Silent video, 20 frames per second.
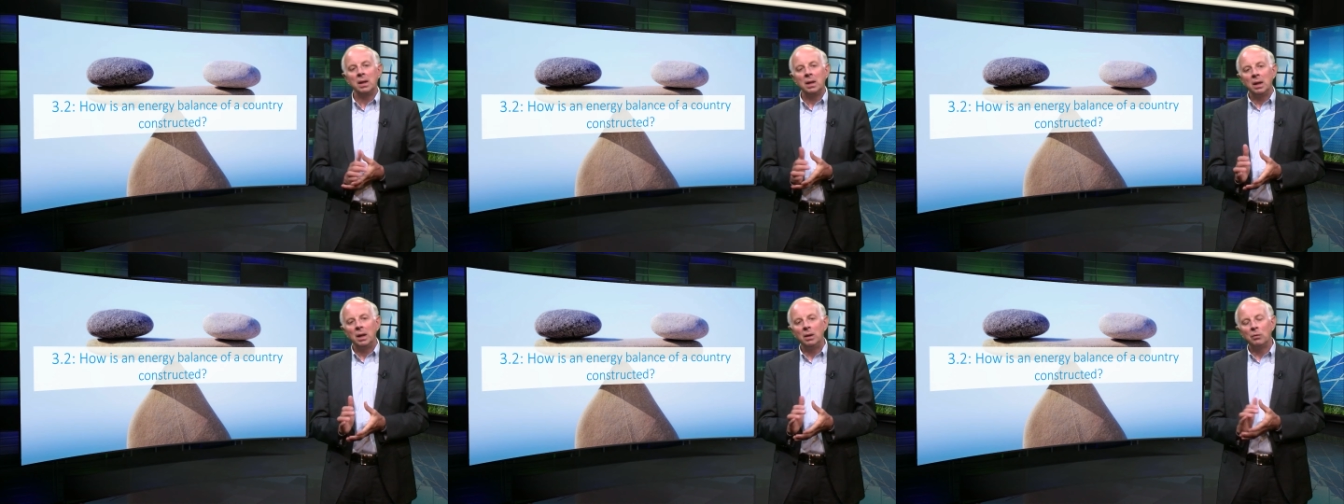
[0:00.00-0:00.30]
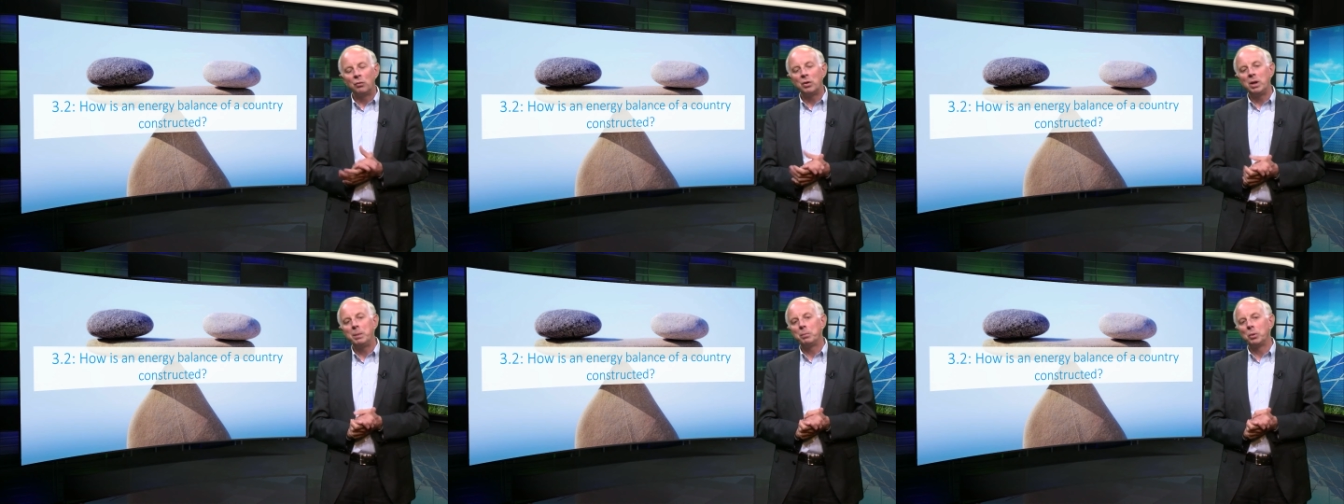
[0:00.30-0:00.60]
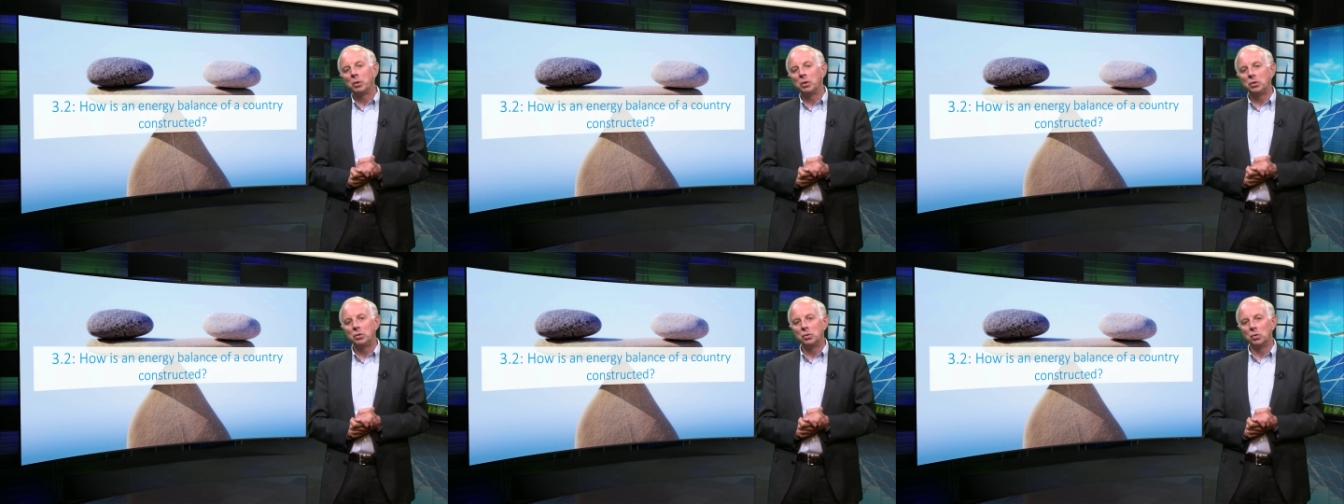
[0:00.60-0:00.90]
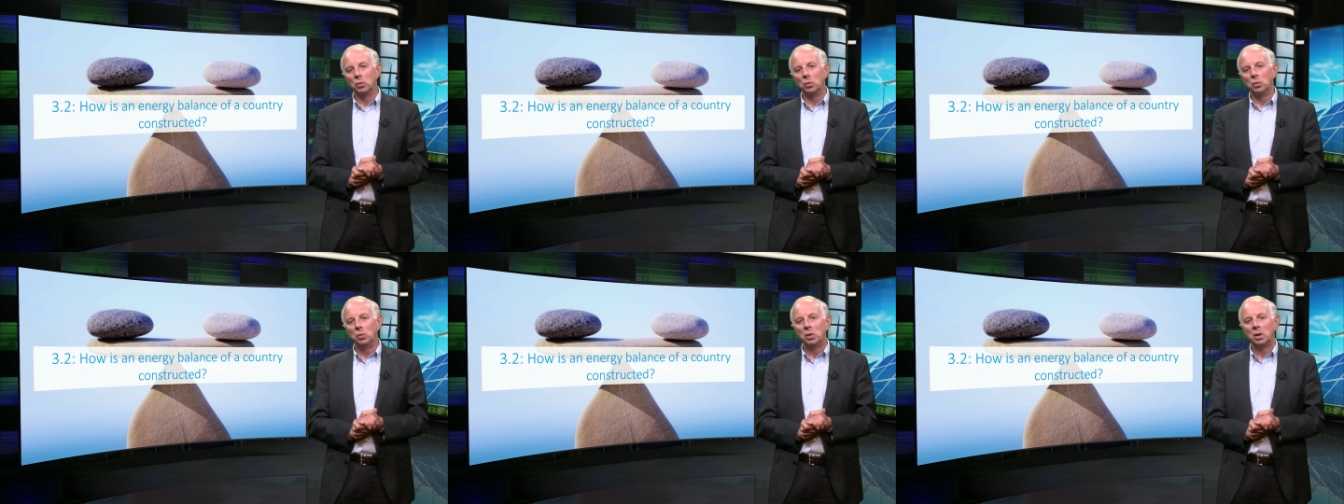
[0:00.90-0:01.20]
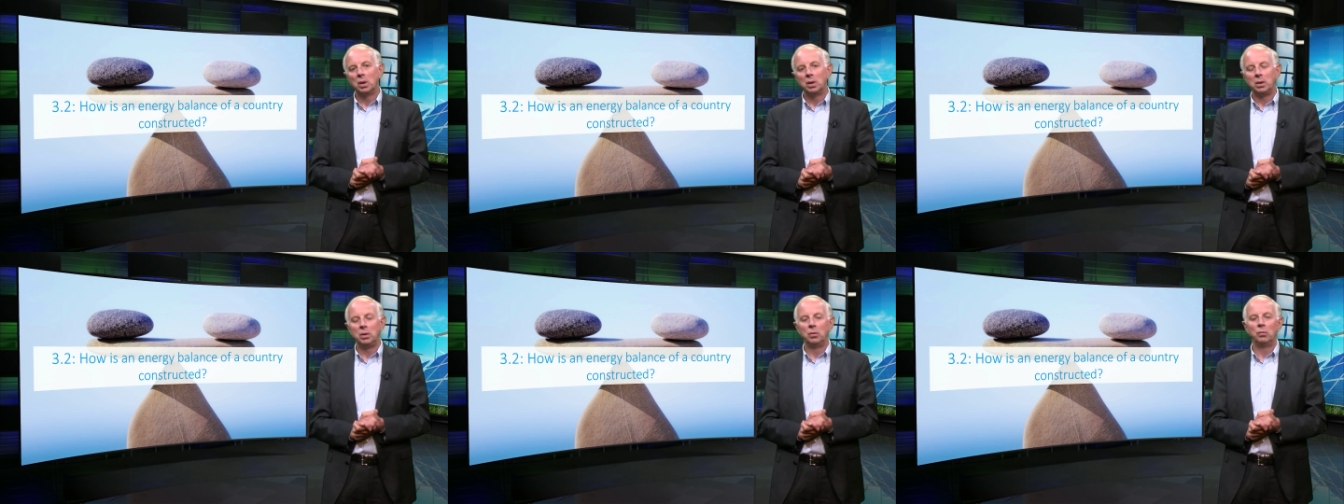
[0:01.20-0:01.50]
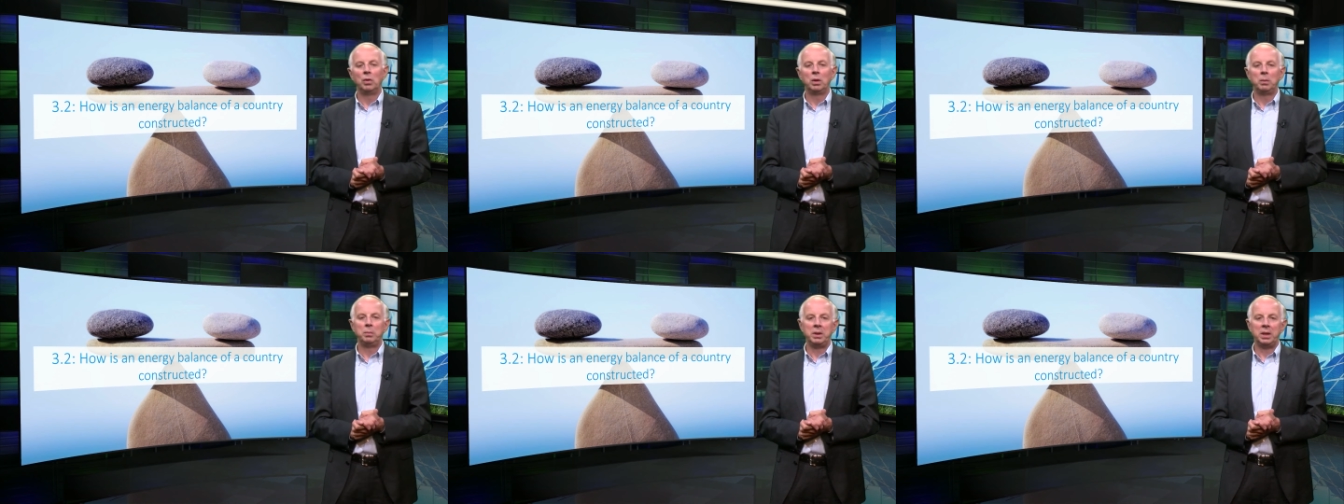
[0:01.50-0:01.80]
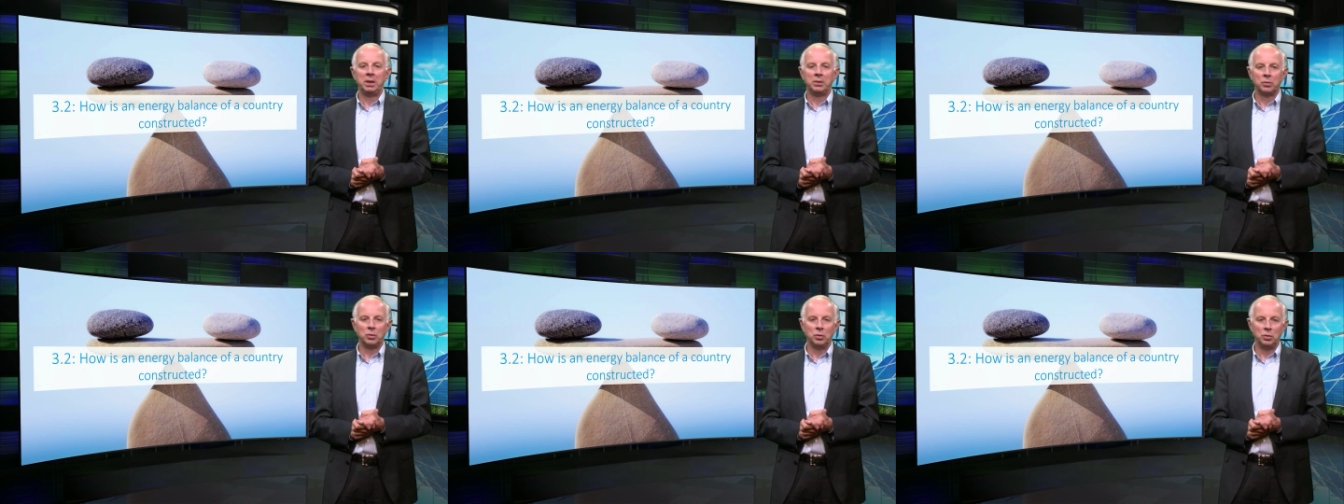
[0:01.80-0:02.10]
In 3.2, you will
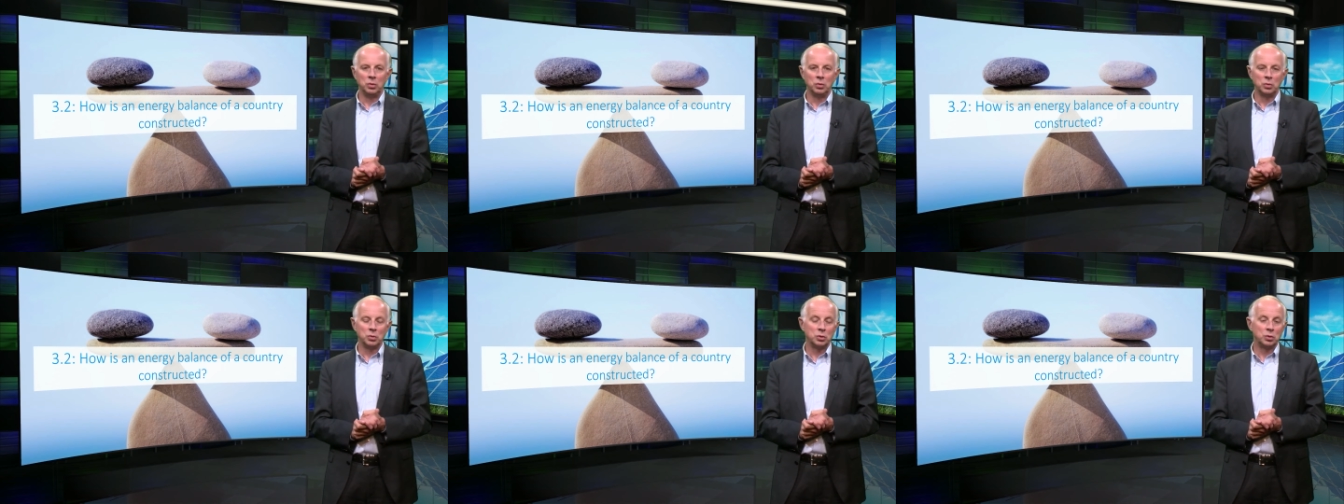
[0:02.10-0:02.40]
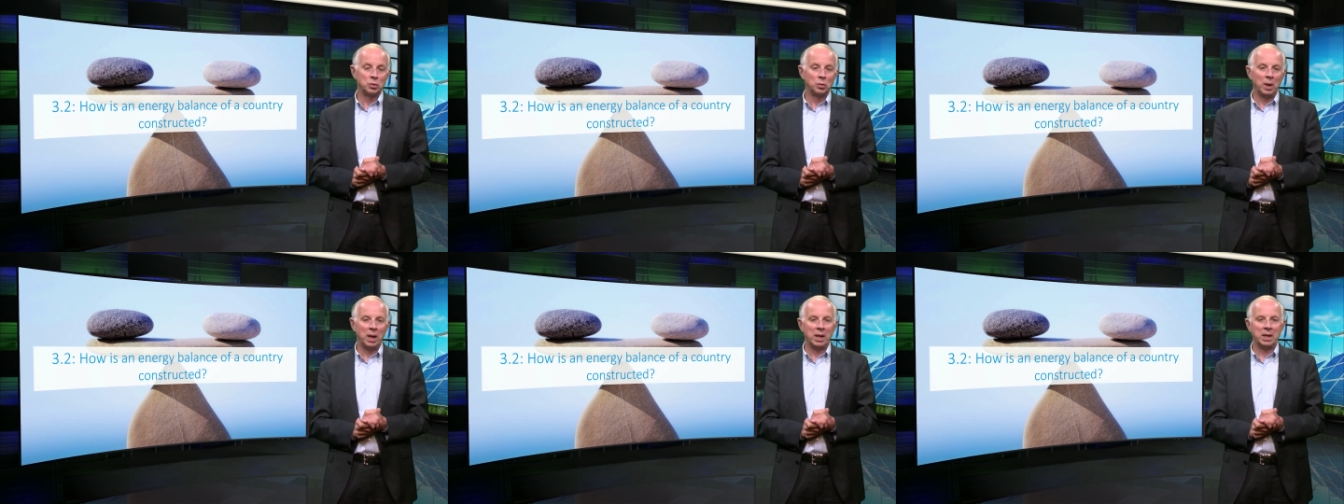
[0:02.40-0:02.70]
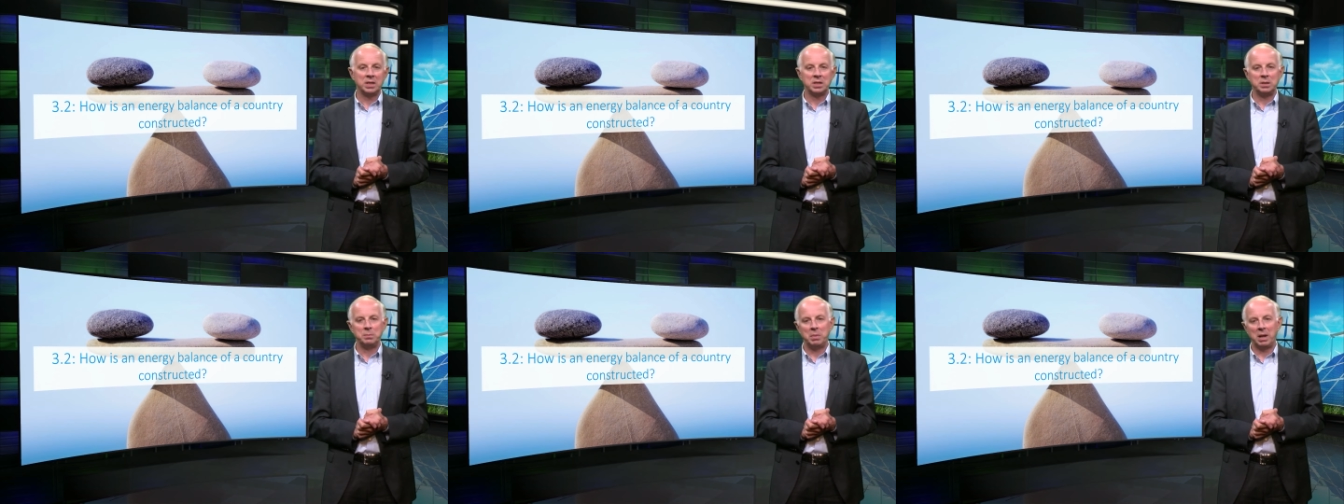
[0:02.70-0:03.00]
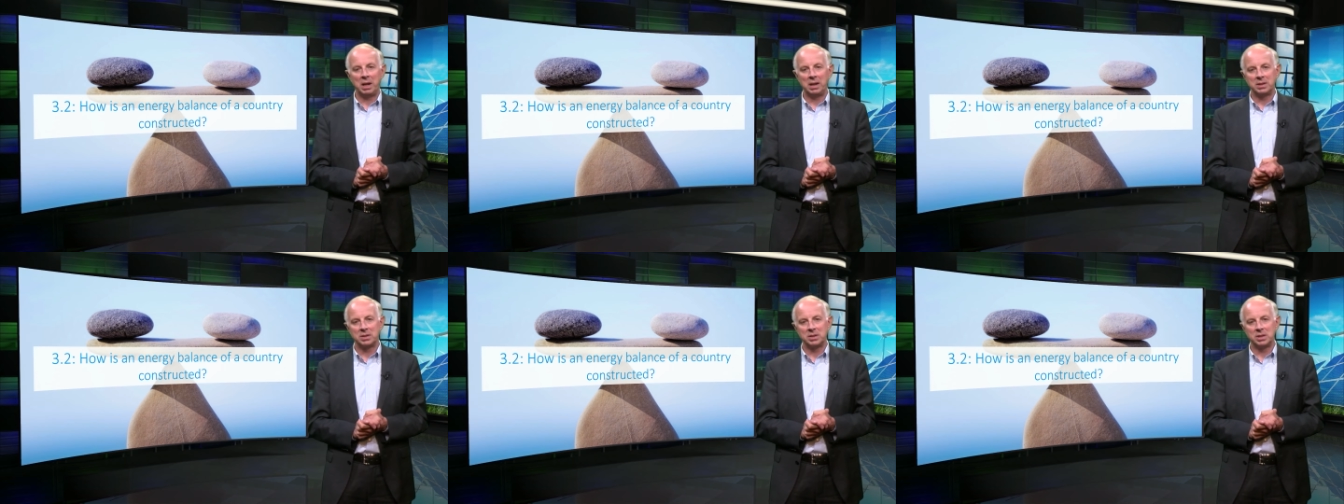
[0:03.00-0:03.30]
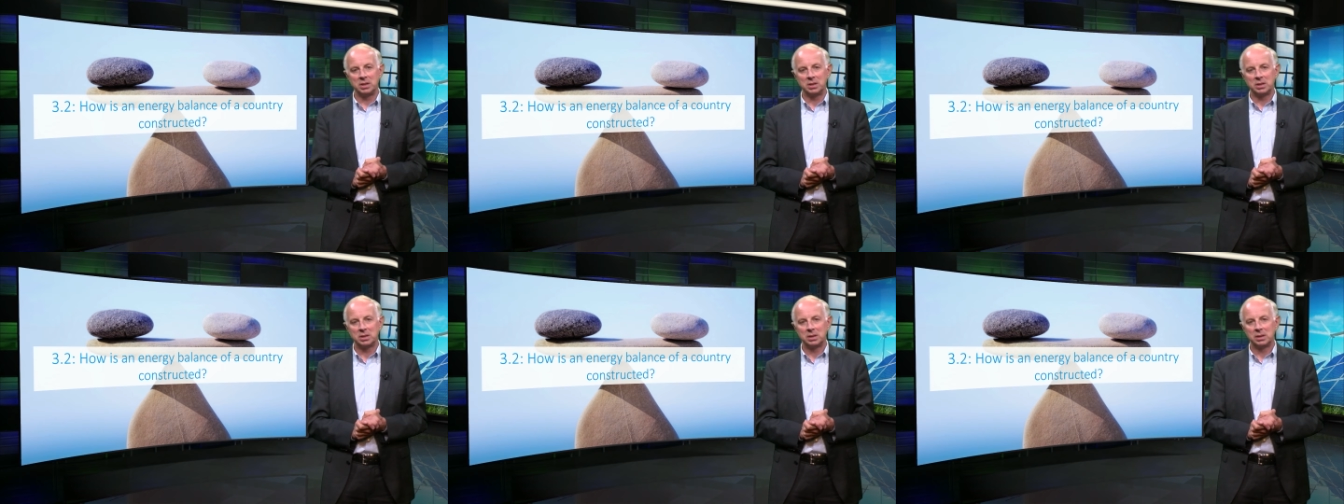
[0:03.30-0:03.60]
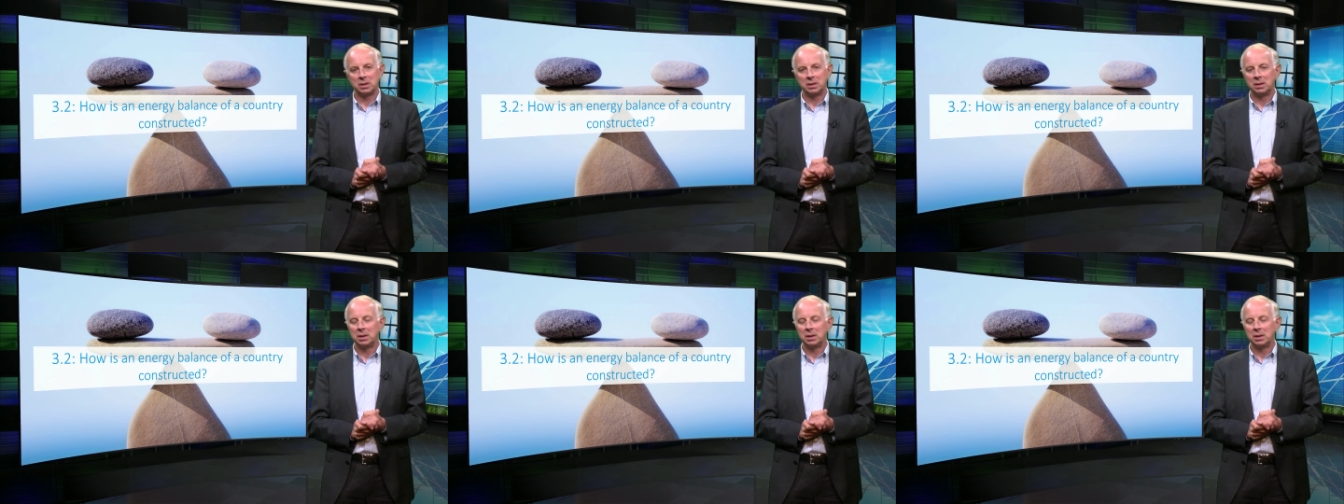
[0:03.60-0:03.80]
be introduced to energy balances.